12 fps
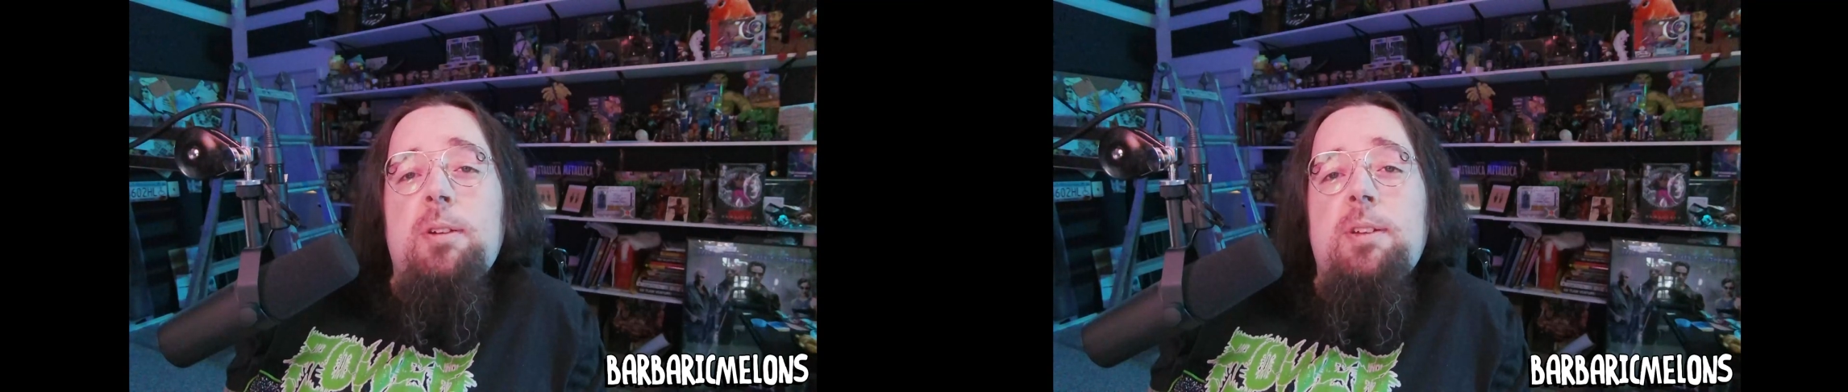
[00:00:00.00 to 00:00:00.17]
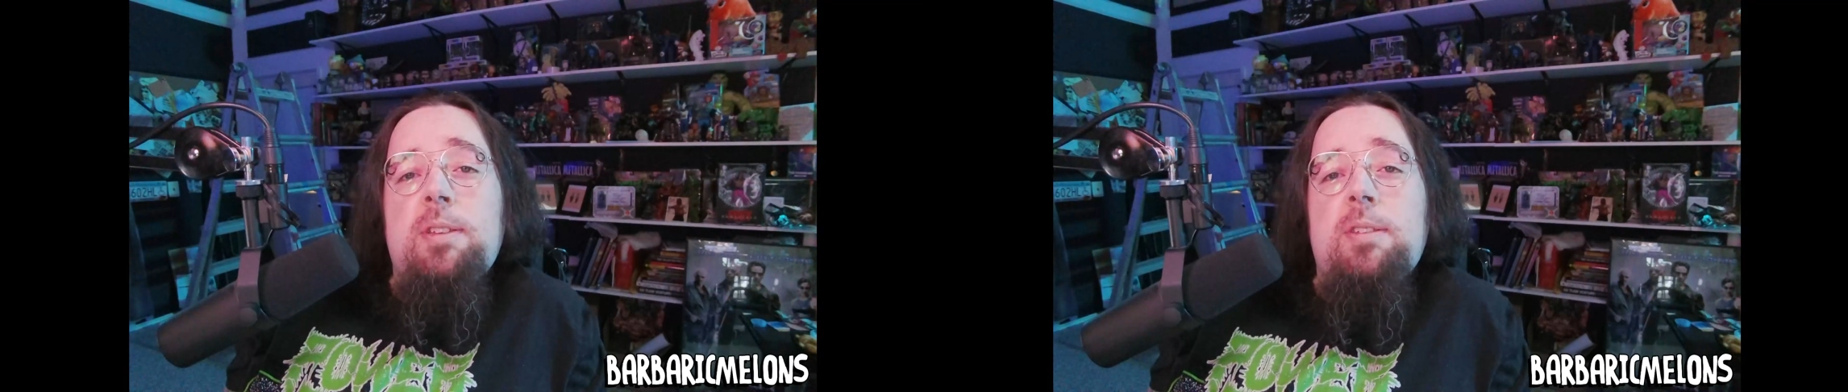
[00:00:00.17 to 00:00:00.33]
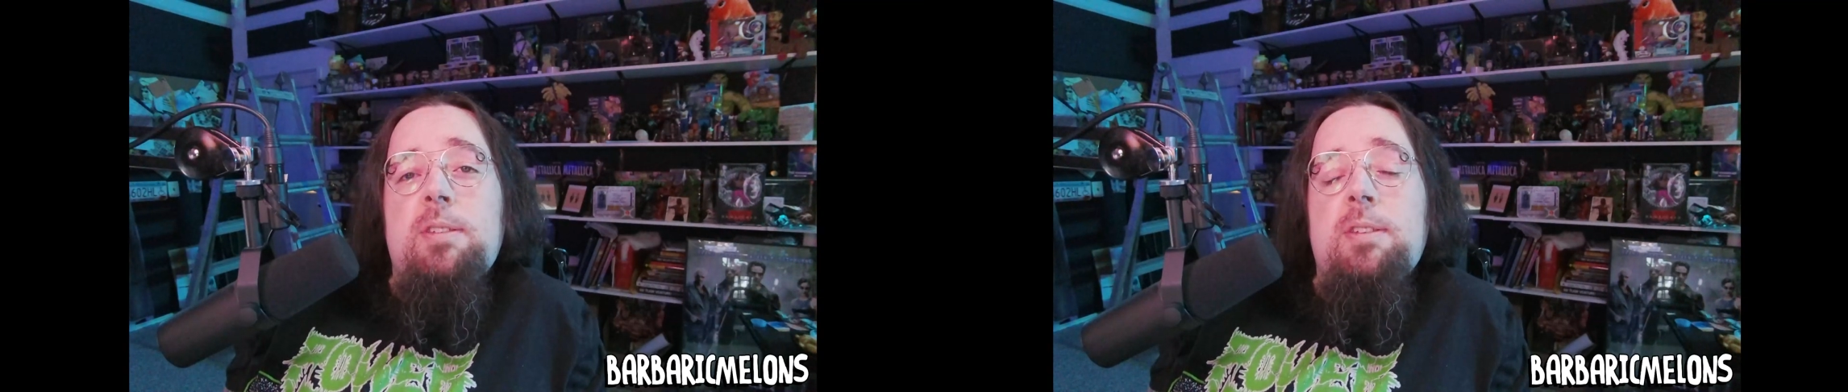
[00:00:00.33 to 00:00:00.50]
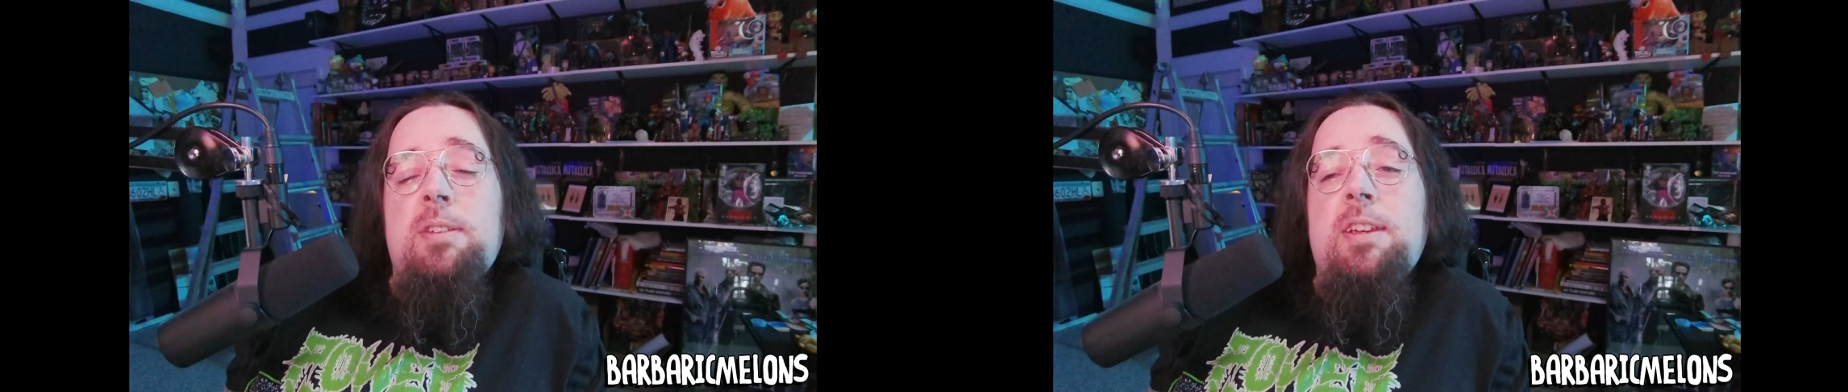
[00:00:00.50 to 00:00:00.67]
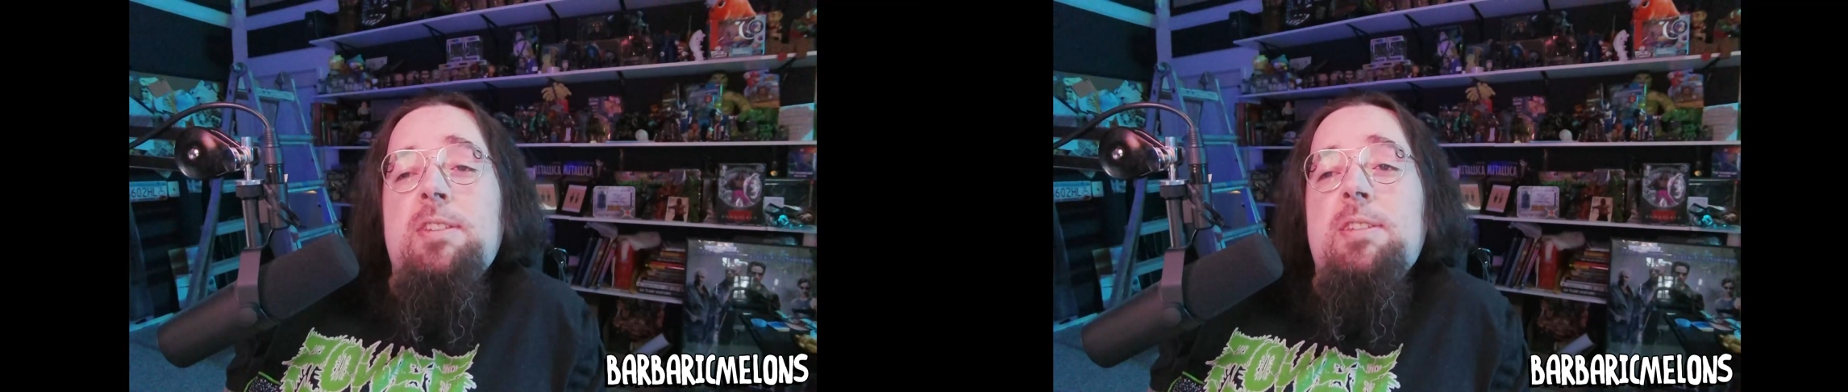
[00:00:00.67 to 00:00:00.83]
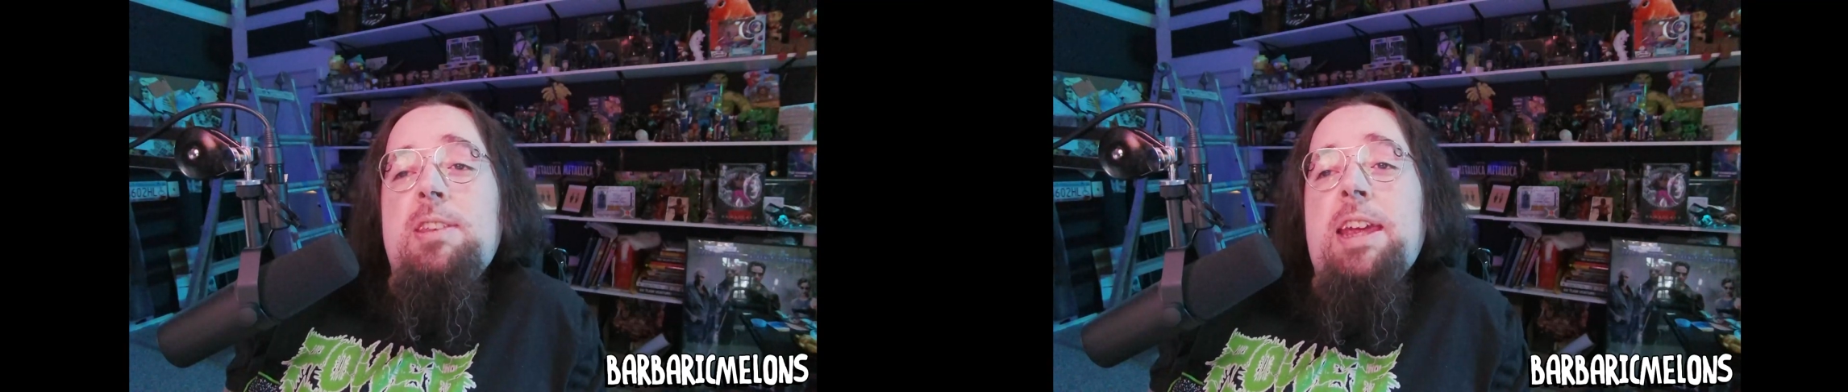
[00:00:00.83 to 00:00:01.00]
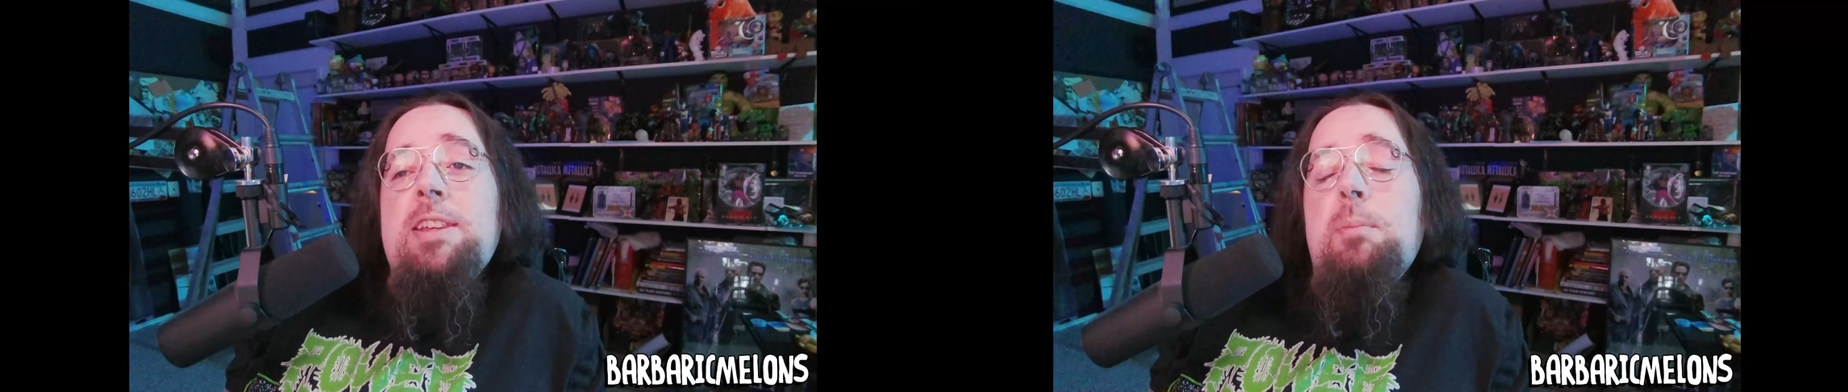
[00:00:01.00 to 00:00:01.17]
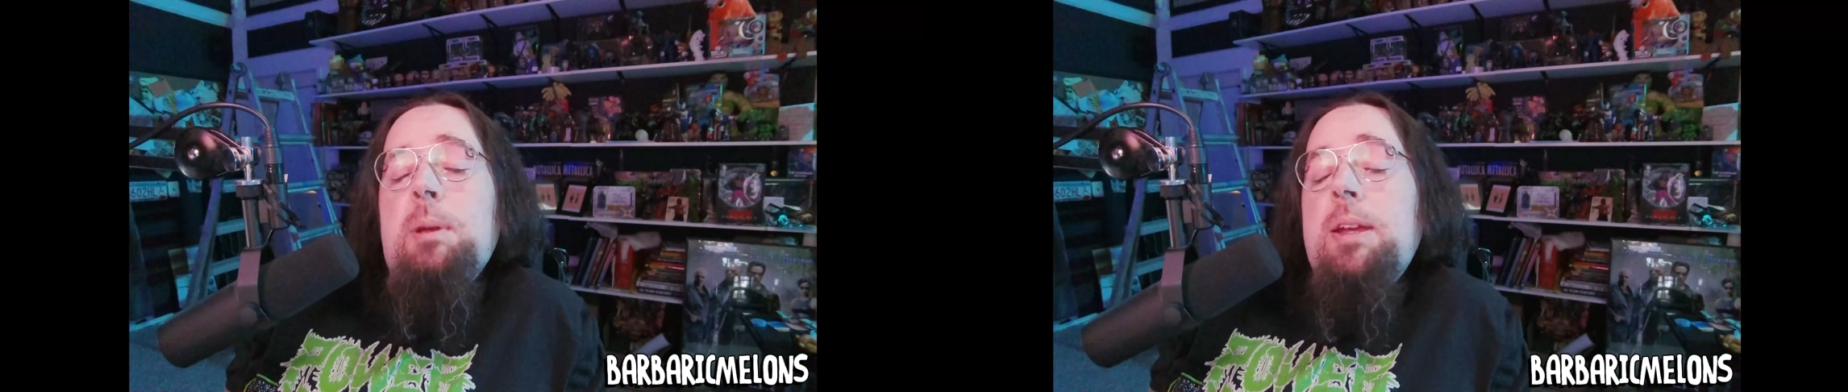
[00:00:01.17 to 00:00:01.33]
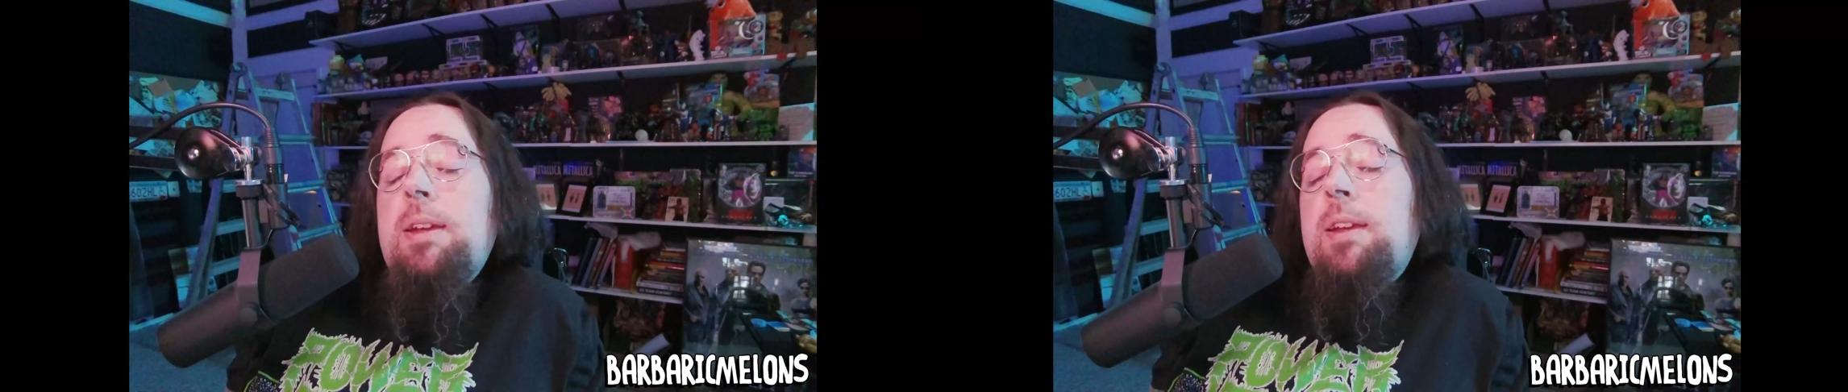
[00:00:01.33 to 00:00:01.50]
It's dead to
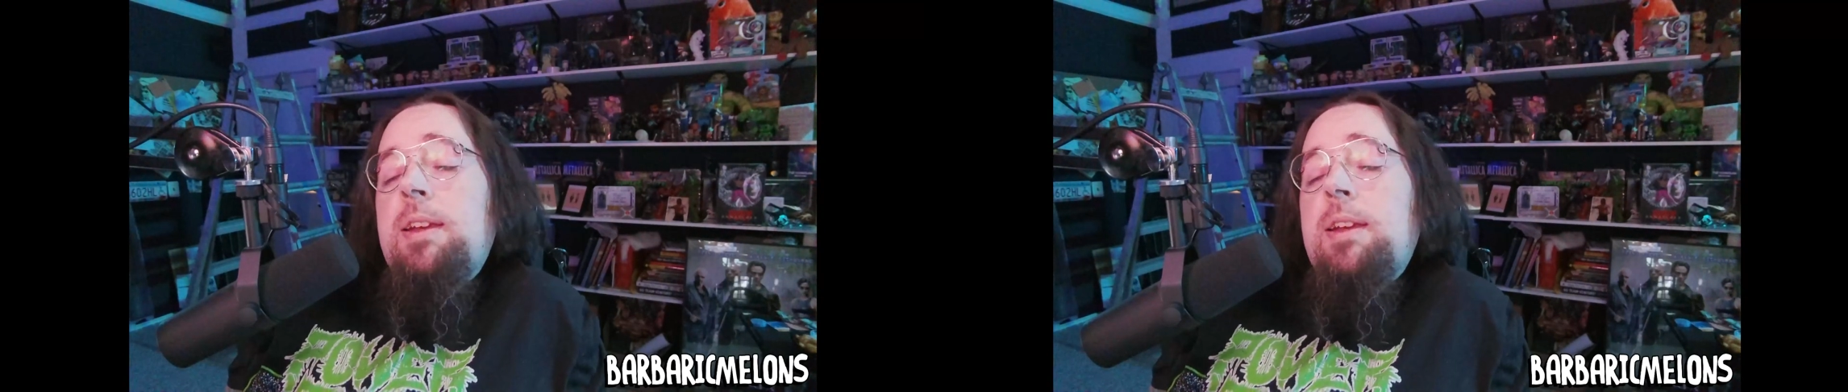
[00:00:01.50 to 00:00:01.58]
me.